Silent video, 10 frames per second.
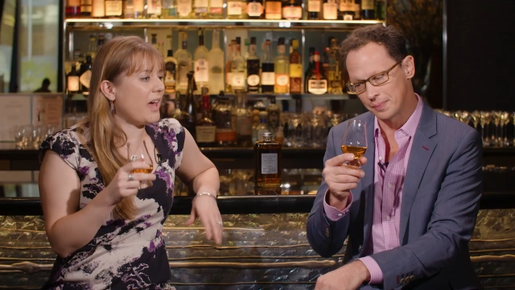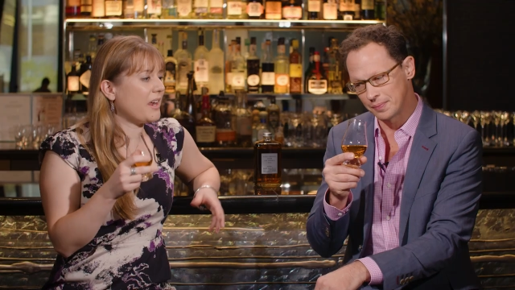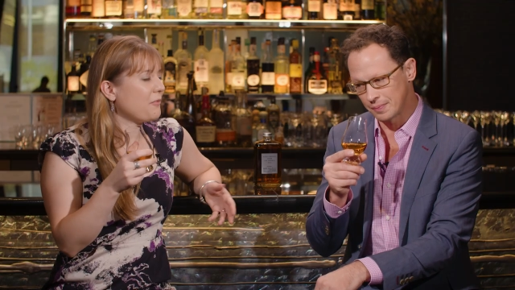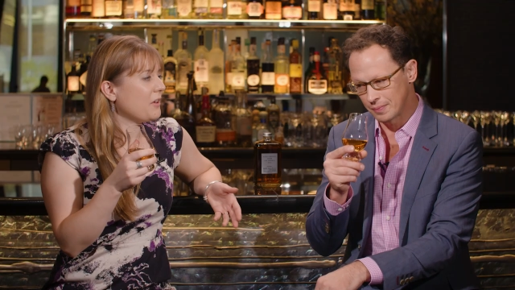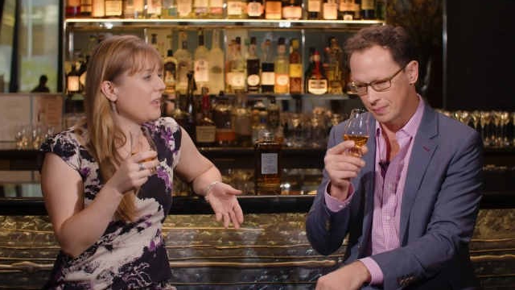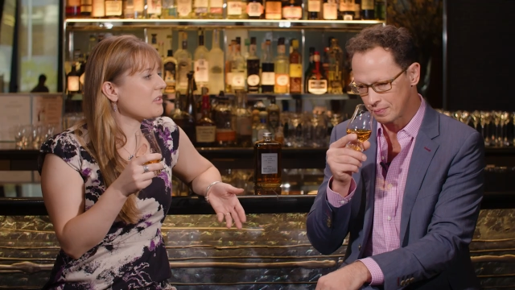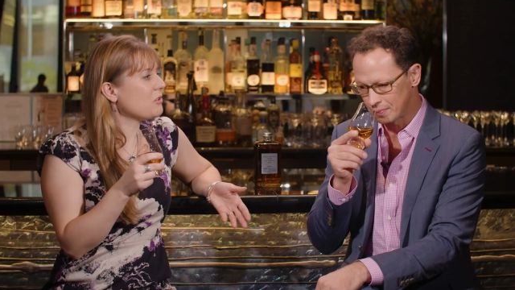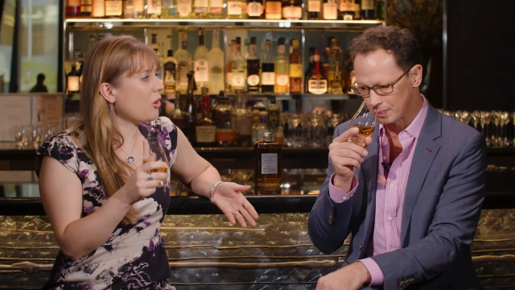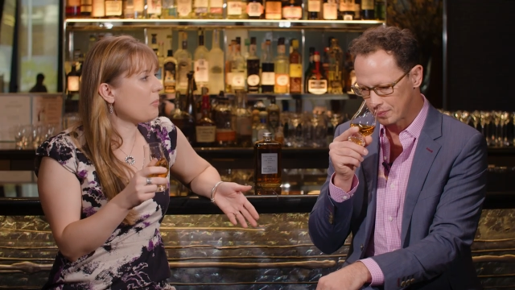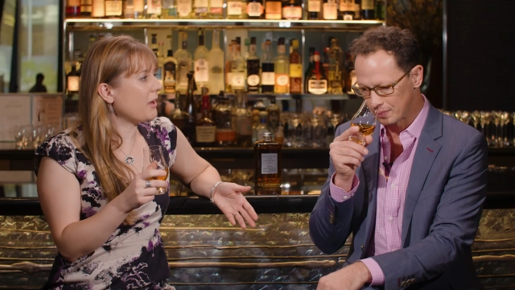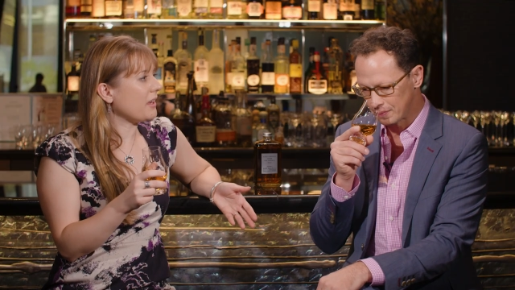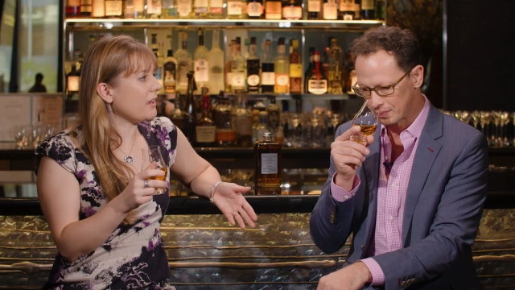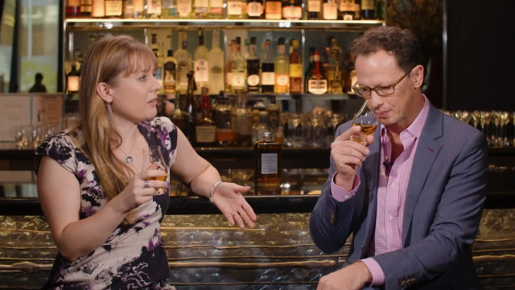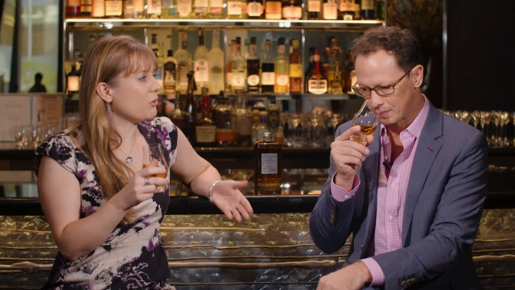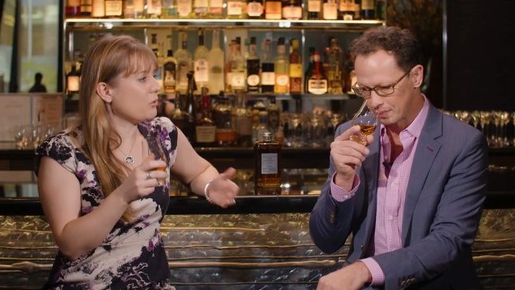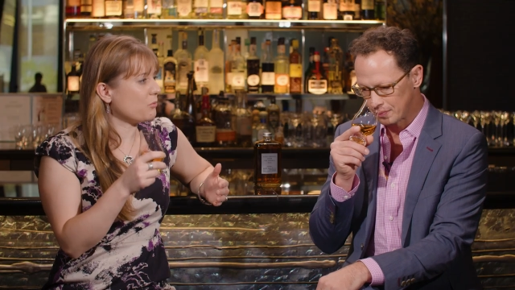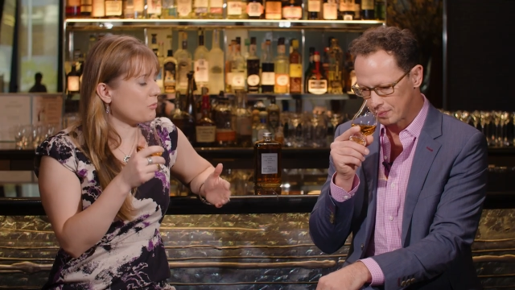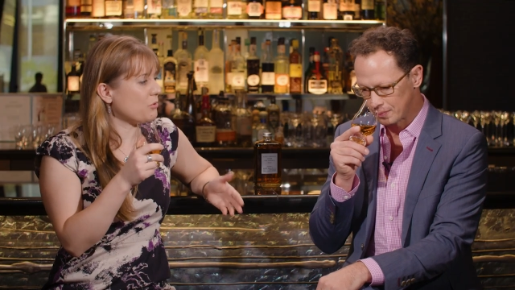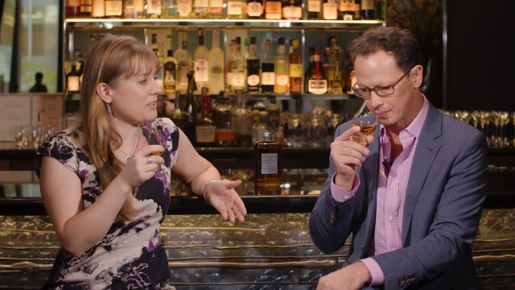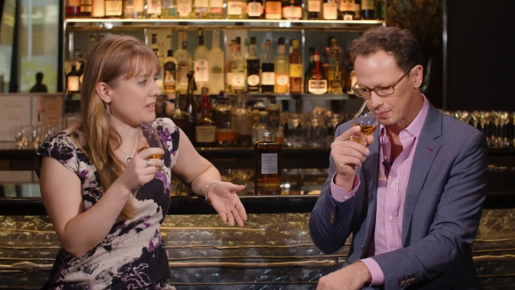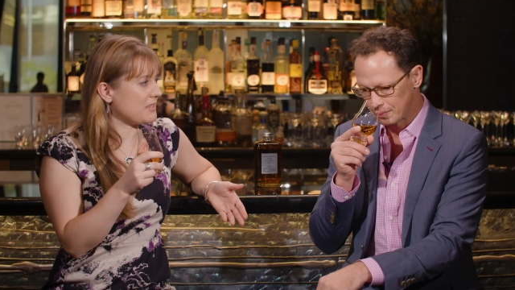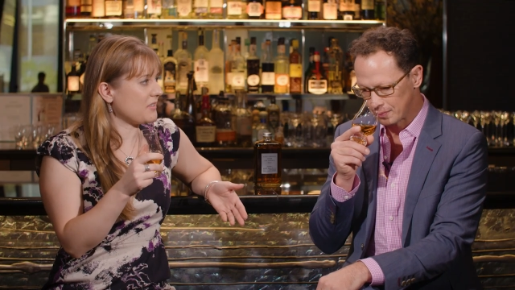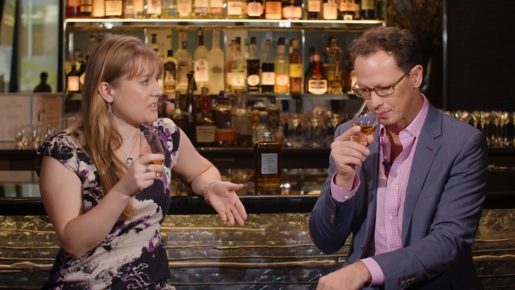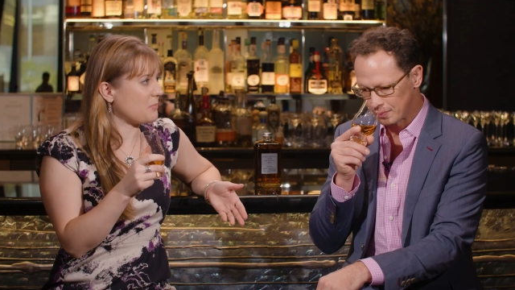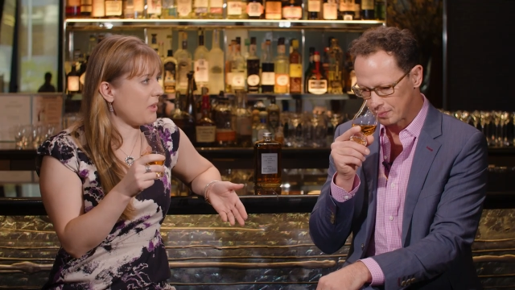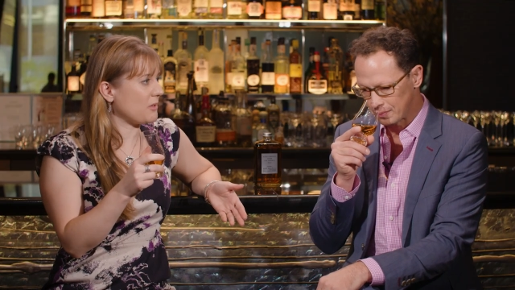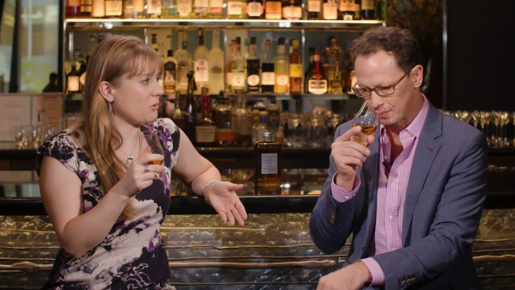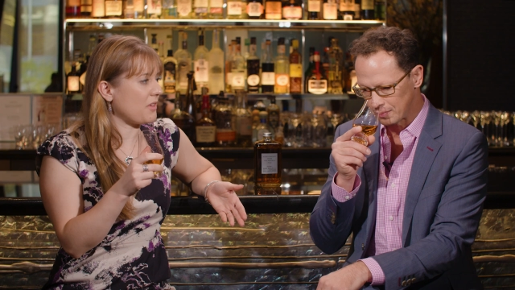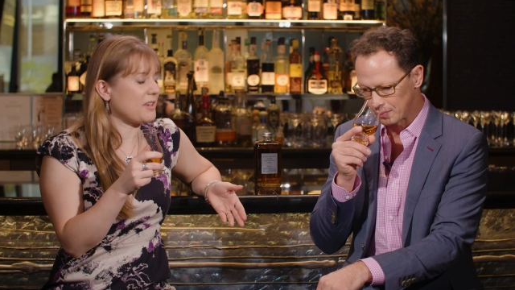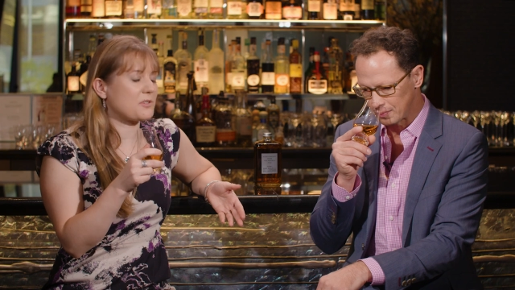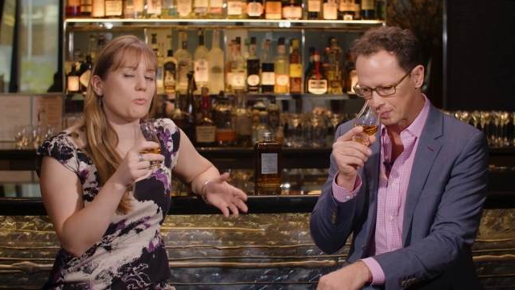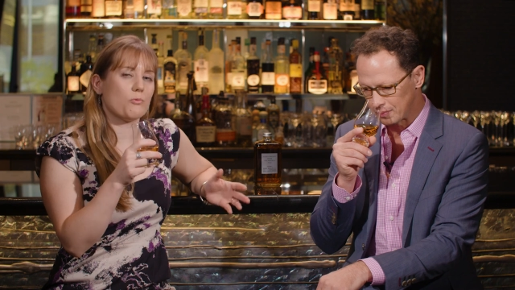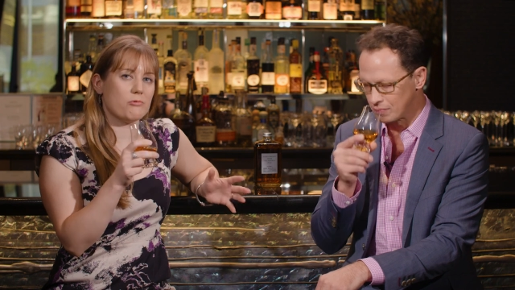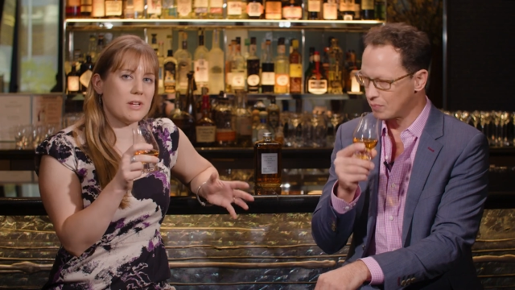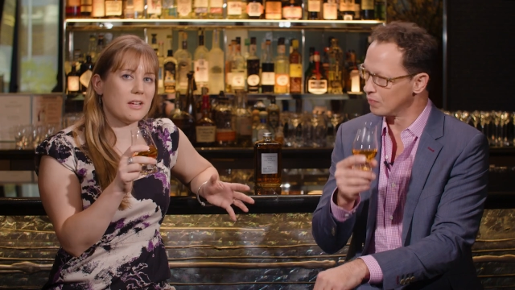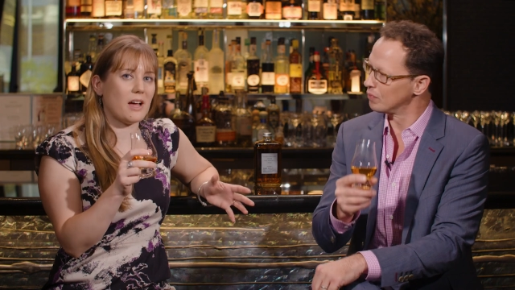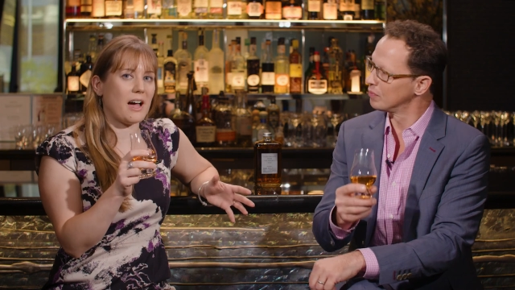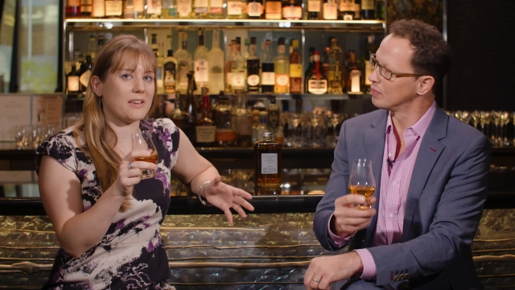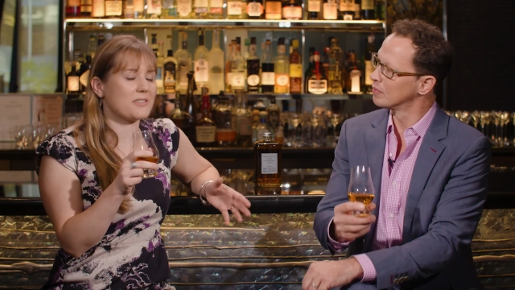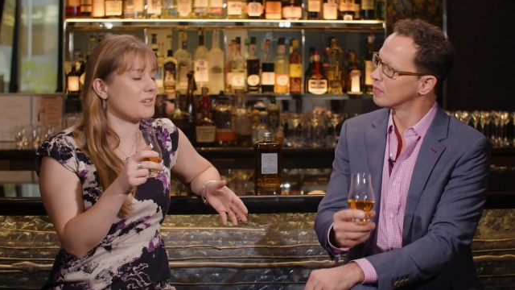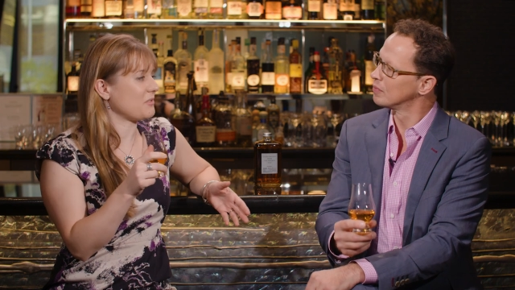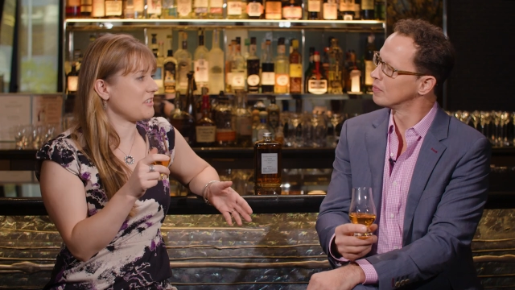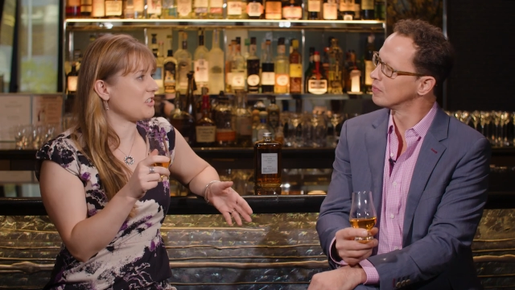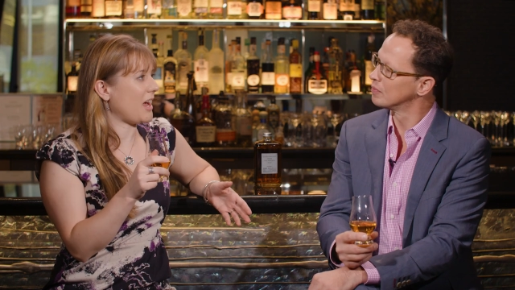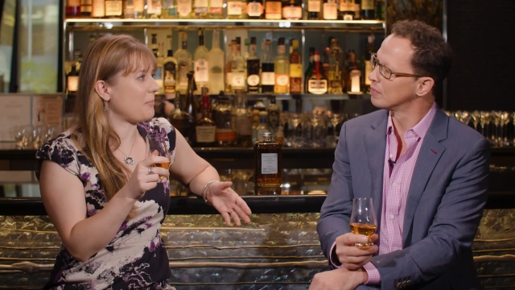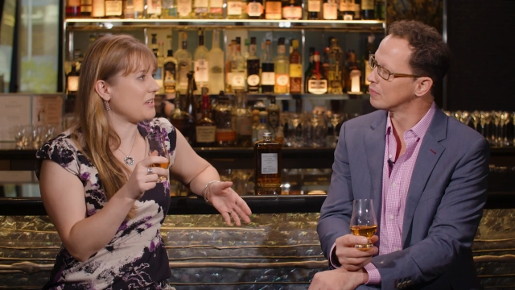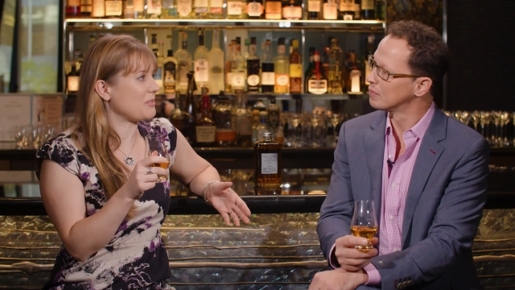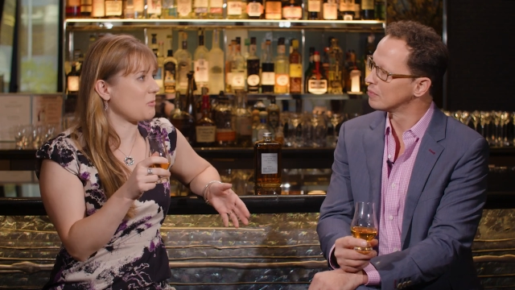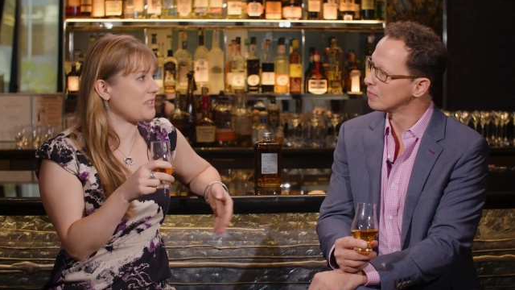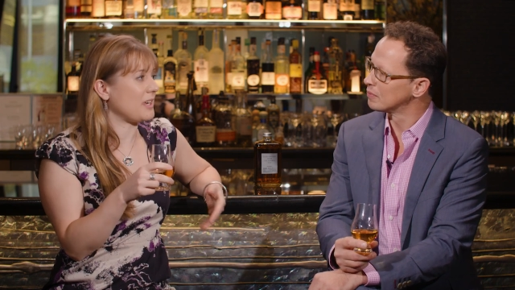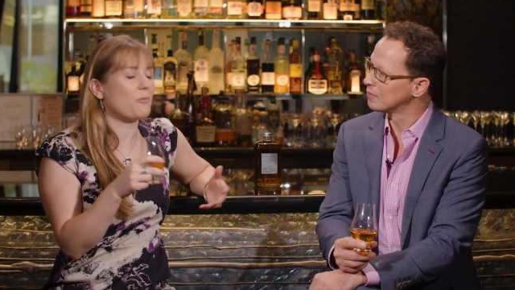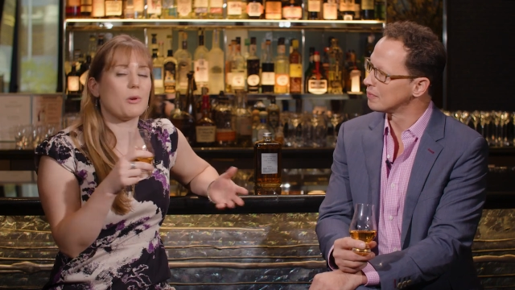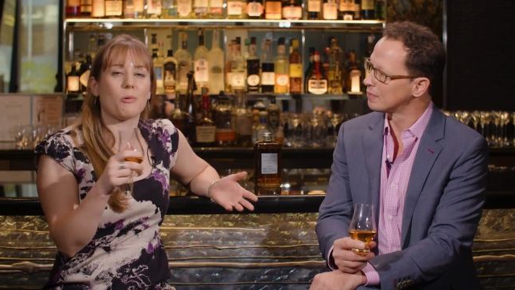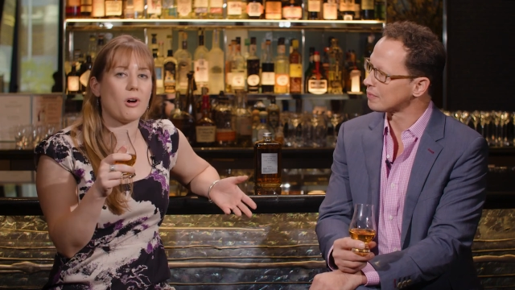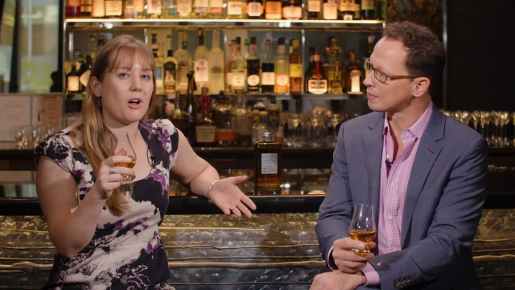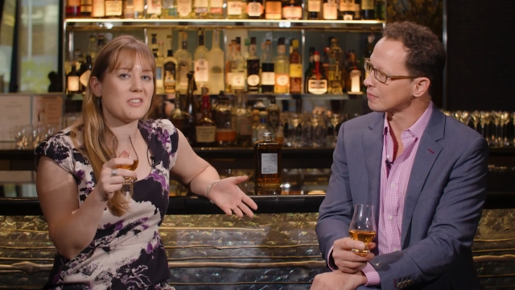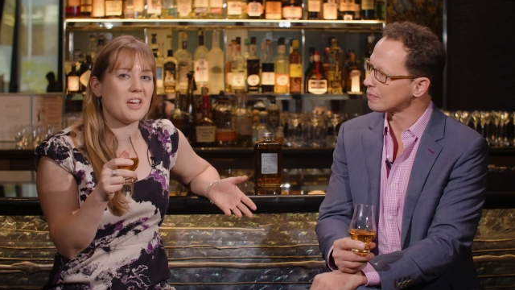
Speaker 1: And I feel like nobody who tasted this blind with us realized it was a Japanese whiskey, and we were all